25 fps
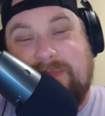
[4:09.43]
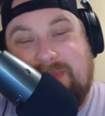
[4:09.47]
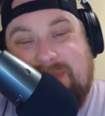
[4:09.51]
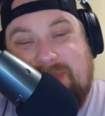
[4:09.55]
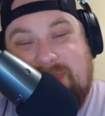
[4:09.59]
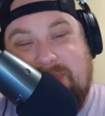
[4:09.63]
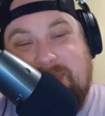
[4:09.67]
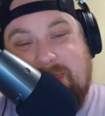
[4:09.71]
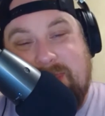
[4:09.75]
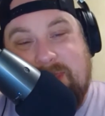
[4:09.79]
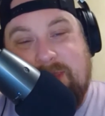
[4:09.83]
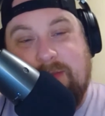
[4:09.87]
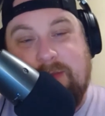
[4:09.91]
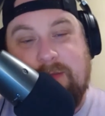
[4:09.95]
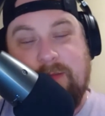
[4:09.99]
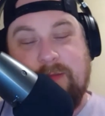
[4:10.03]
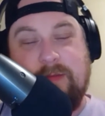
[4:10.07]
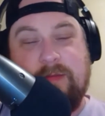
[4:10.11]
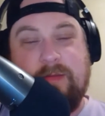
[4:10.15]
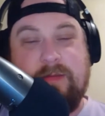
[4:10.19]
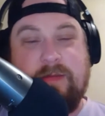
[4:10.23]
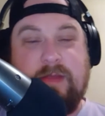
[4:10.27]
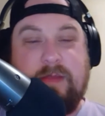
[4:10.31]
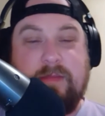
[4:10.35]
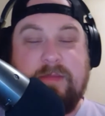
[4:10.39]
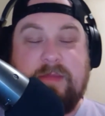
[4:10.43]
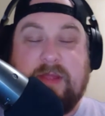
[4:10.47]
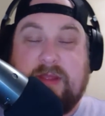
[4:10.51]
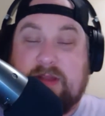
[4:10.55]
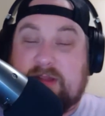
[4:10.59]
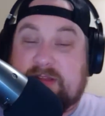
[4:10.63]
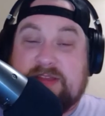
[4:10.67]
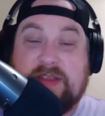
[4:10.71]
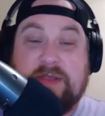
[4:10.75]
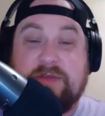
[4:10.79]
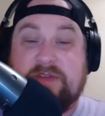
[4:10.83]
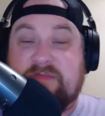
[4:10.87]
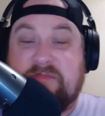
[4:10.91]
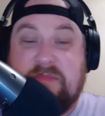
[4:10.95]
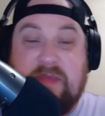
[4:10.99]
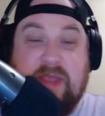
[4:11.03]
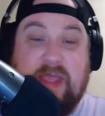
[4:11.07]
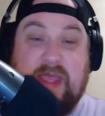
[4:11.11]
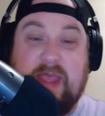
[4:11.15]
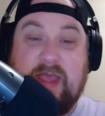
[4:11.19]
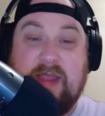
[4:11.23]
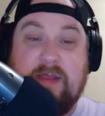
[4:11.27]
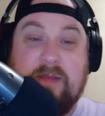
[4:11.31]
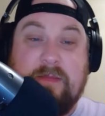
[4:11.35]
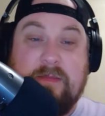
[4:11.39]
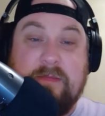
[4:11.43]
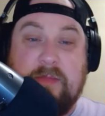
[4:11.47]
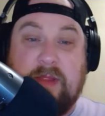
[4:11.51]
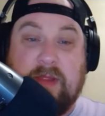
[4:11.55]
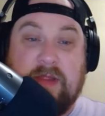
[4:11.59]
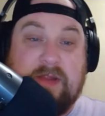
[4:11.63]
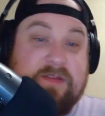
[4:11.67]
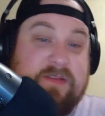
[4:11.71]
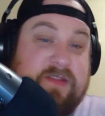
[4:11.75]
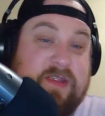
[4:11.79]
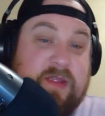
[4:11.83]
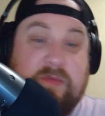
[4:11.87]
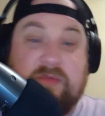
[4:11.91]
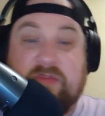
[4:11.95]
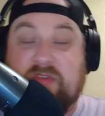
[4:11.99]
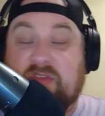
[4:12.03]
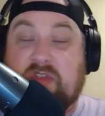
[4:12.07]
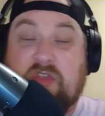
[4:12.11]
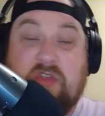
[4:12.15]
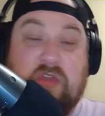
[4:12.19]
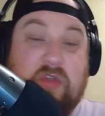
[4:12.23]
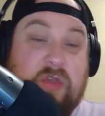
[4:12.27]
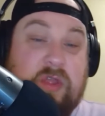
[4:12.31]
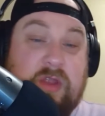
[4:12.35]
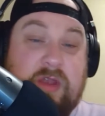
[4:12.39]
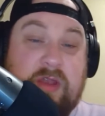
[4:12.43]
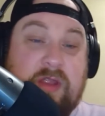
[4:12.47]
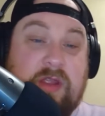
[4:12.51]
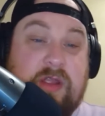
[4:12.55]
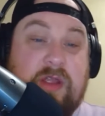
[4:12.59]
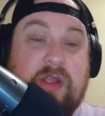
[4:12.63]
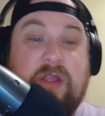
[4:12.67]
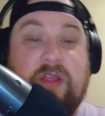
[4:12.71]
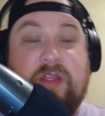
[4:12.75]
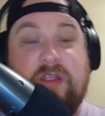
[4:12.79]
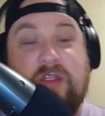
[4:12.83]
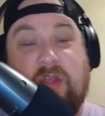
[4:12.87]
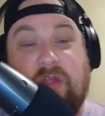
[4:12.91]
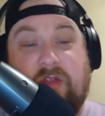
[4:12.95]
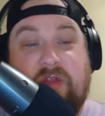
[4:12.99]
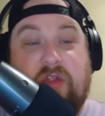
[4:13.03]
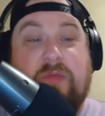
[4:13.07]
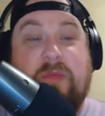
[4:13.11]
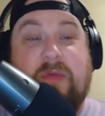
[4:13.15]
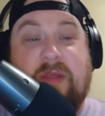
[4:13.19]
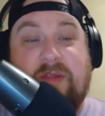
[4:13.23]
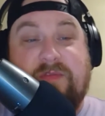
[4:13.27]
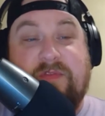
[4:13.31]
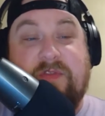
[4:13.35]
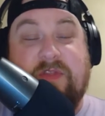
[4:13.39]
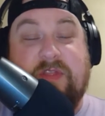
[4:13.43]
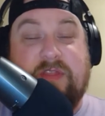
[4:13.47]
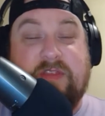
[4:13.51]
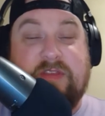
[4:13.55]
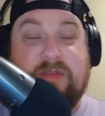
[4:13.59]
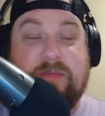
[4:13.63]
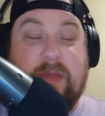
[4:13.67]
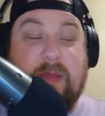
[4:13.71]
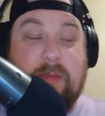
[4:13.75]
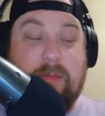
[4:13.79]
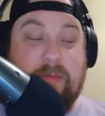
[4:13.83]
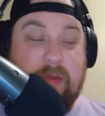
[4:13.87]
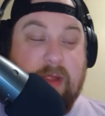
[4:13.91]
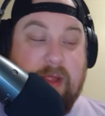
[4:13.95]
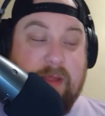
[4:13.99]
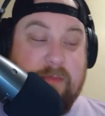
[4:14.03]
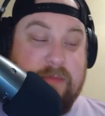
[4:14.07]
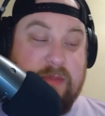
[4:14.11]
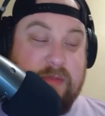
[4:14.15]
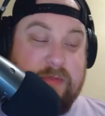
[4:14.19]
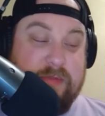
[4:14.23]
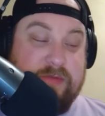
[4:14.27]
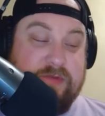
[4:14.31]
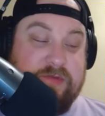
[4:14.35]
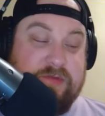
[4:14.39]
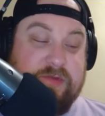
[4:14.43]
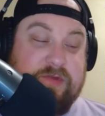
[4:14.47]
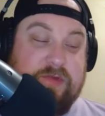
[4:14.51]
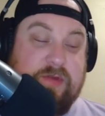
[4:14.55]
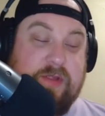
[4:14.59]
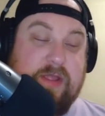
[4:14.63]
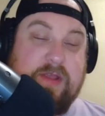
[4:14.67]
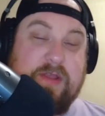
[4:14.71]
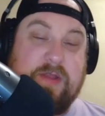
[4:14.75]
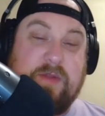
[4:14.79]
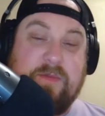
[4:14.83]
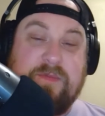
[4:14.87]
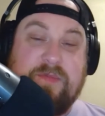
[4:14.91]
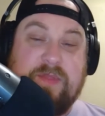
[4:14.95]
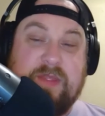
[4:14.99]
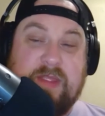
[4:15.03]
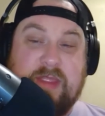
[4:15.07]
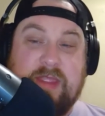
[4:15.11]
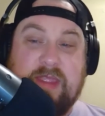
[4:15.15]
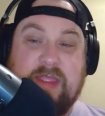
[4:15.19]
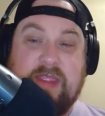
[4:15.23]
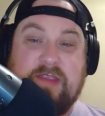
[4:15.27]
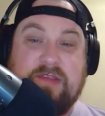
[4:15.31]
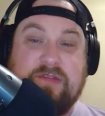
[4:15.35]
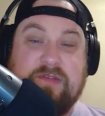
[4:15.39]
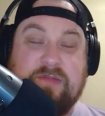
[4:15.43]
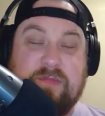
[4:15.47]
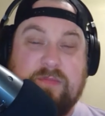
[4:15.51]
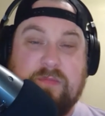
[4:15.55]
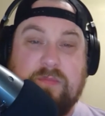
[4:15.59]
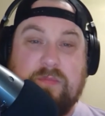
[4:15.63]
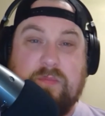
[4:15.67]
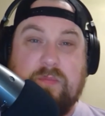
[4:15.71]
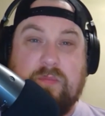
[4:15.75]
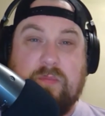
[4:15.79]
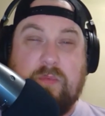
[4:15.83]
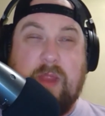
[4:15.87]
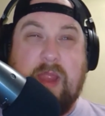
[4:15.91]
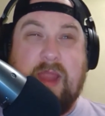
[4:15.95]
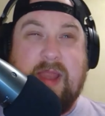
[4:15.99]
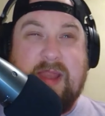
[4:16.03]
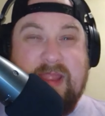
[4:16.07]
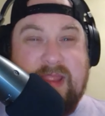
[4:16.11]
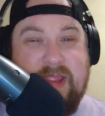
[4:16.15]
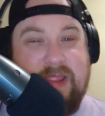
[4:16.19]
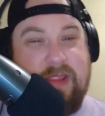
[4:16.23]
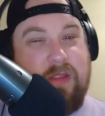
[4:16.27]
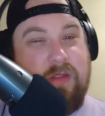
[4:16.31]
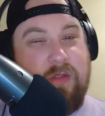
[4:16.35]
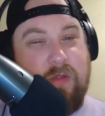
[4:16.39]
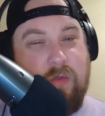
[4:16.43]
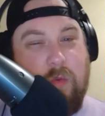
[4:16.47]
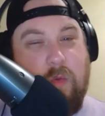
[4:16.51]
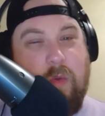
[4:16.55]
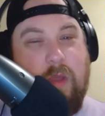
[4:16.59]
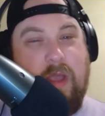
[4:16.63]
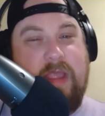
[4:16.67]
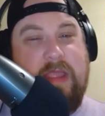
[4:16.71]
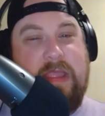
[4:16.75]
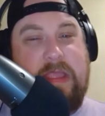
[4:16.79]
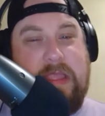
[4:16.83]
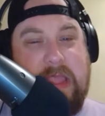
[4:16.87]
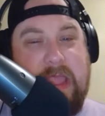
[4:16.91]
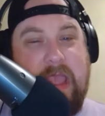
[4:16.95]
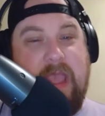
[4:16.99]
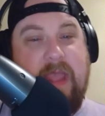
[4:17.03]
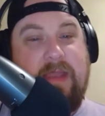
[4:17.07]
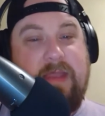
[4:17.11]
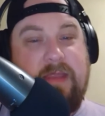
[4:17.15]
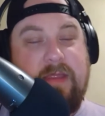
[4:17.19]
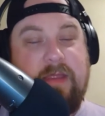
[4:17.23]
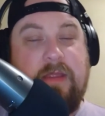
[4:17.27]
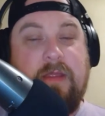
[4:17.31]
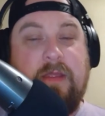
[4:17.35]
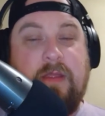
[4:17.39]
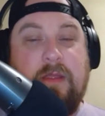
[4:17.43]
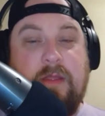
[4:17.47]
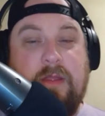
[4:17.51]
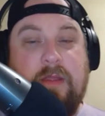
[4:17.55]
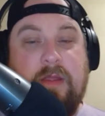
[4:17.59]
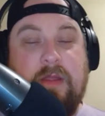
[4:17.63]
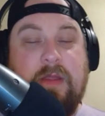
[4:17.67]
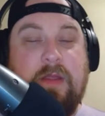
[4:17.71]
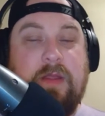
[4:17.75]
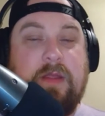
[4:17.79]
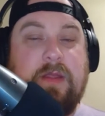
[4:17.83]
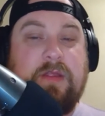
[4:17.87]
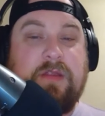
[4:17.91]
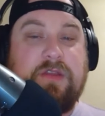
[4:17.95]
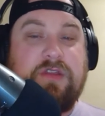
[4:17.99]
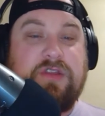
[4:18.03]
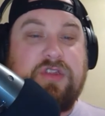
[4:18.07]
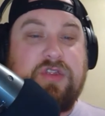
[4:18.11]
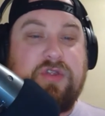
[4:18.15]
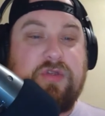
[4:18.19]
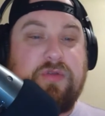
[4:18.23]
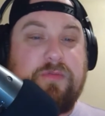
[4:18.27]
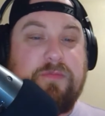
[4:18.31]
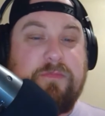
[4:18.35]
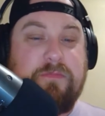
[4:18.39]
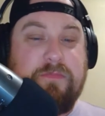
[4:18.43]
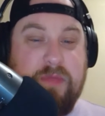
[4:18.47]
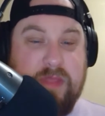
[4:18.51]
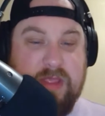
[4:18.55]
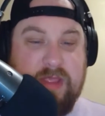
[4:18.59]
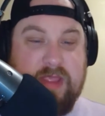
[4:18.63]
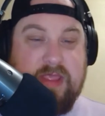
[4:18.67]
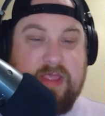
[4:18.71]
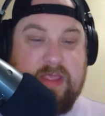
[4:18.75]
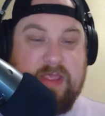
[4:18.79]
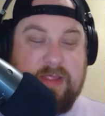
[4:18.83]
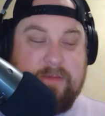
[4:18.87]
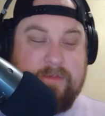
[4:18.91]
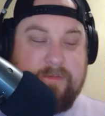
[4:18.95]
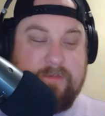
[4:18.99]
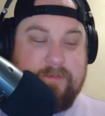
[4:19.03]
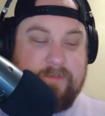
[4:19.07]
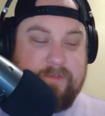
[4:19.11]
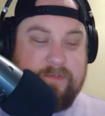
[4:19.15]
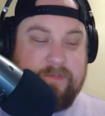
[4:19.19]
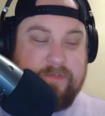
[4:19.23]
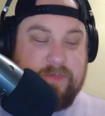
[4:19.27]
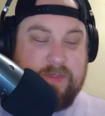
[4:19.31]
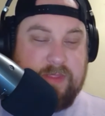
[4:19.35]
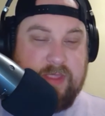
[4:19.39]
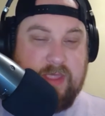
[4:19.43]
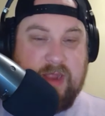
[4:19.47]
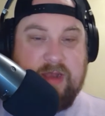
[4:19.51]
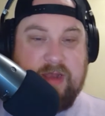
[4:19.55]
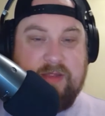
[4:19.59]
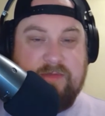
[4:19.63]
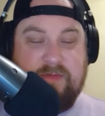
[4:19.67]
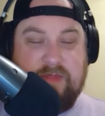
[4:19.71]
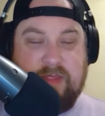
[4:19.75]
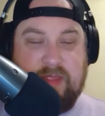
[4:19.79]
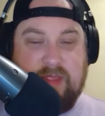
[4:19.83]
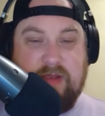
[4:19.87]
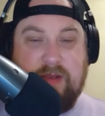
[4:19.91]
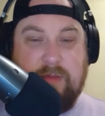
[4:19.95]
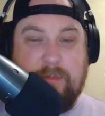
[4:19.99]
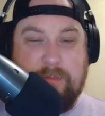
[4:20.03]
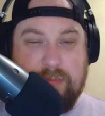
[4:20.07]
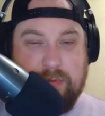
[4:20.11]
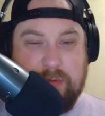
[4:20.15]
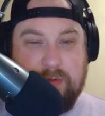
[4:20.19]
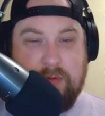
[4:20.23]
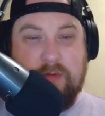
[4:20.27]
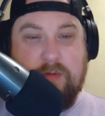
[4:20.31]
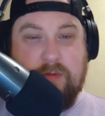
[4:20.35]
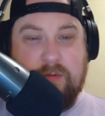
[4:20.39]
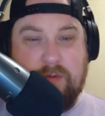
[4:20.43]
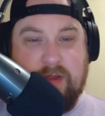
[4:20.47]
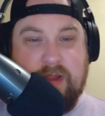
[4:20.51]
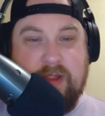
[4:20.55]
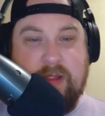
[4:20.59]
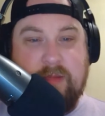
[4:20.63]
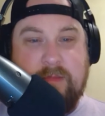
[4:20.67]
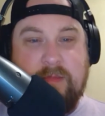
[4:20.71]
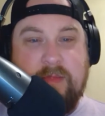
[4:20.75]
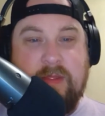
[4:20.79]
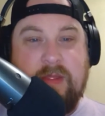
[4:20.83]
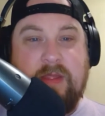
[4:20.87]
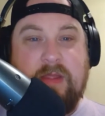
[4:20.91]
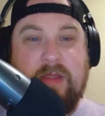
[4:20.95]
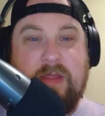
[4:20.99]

I'm not going to say it was bad. I'm not going to say it was good. Y'all know my feelings about Brian Pillman Jr. I don't think he's ready quite yet to be kind of in a program